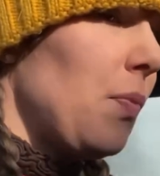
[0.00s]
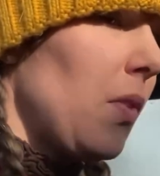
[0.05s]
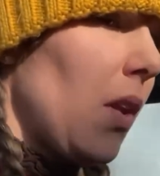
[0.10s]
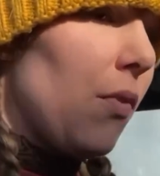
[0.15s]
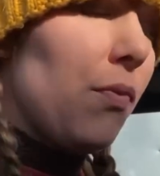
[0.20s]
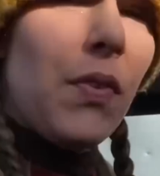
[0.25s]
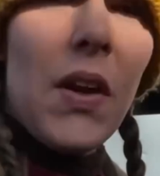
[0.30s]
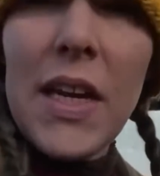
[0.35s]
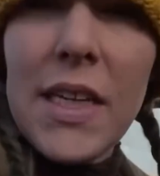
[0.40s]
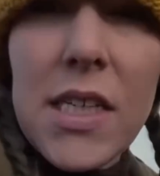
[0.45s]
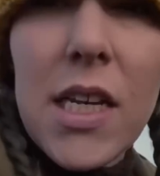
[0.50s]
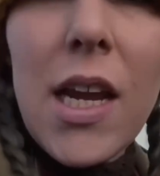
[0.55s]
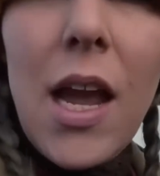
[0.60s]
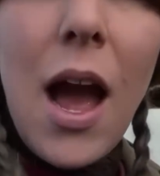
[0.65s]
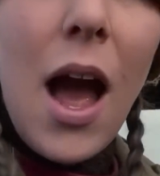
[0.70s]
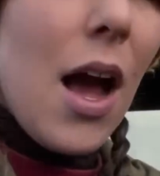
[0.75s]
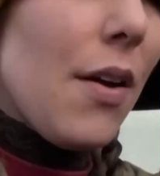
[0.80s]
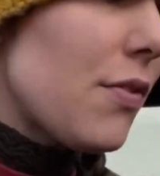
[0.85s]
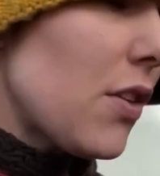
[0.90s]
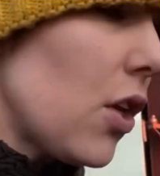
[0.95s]
Feed your
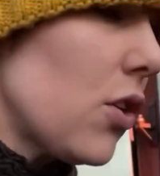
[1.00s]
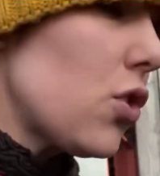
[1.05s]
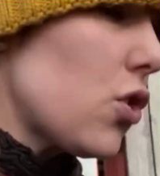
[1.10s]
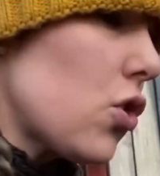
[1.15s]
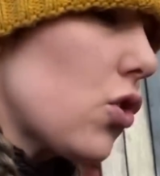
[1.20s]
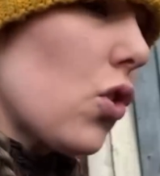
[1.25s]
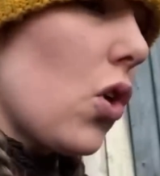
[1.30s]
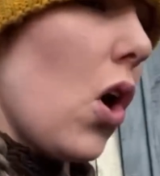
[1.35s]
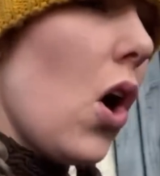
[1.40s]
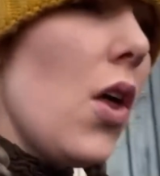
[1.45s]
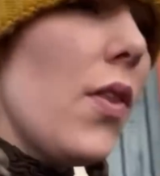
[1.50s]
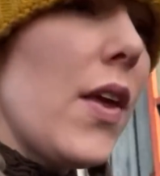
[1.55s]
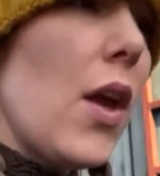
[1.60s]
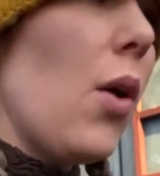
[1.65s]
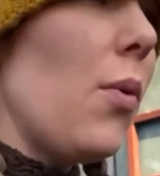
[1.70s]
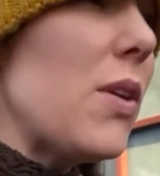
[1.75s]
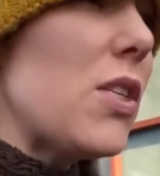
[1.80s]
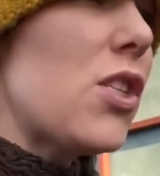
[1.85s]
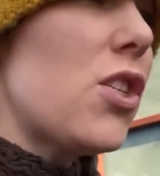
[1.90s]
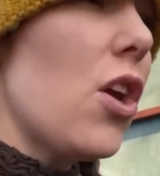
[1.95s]
calves on straw, they
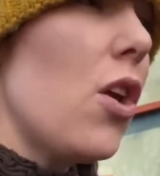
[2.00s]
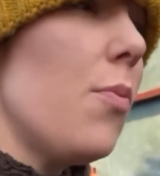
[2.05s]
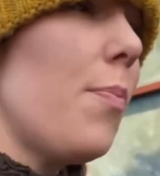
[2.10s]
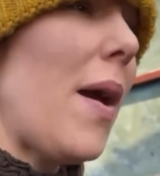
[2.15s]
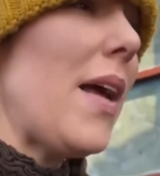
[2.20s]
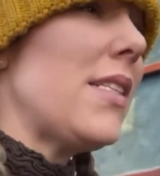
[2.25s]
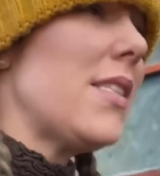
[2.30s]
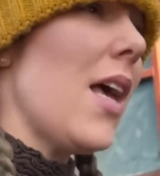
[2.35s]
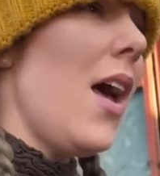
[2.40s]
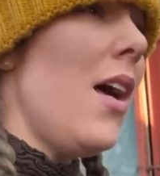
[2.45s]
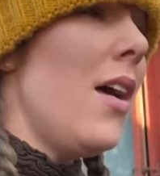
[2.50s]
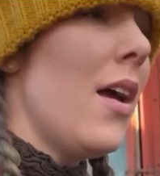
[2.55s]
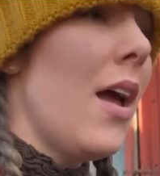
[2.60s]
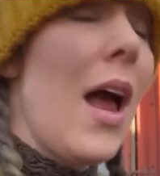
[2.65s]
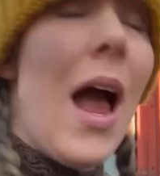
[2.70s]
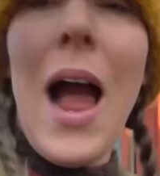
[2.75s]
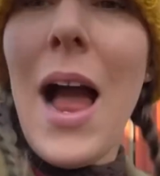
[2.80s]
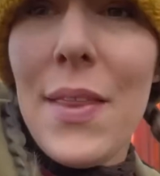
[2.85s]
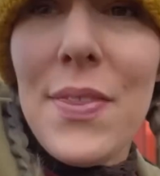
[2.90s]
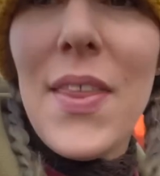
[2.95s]
always do better,
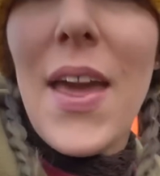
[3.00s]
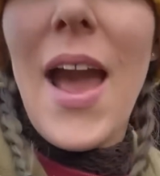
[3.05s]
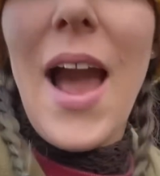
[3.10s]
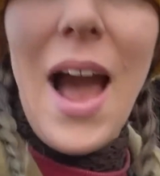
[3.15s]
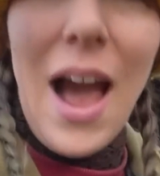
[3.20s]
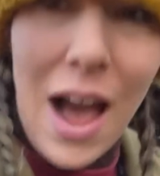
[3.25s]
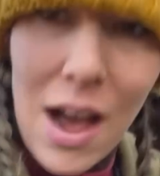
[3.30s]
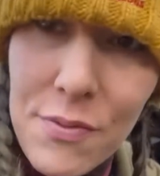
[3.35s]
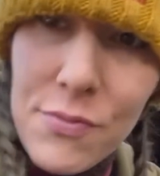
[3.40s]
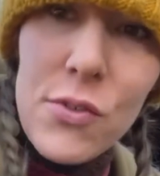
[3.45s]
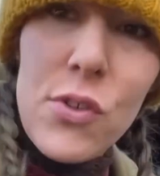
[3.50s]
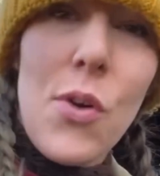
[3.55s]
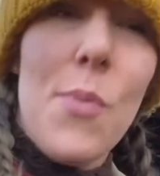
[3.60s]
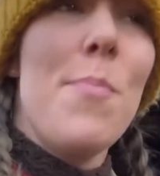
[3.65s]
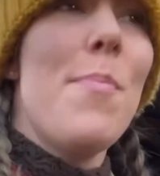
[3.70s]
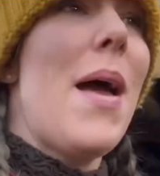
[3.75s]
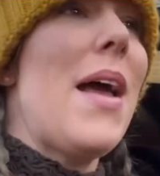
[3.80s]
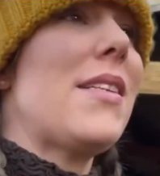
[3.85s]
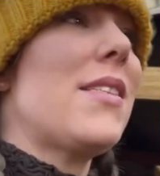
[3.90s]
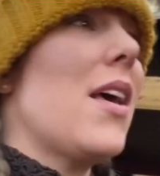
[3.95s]
and they have
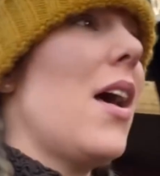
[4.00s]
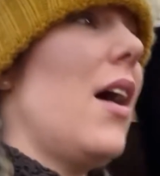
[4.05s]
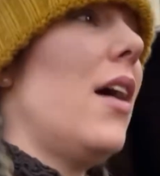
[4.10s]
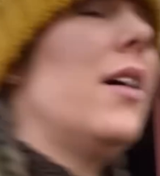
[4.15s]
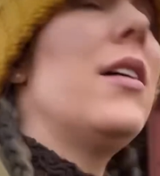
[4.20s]
done better.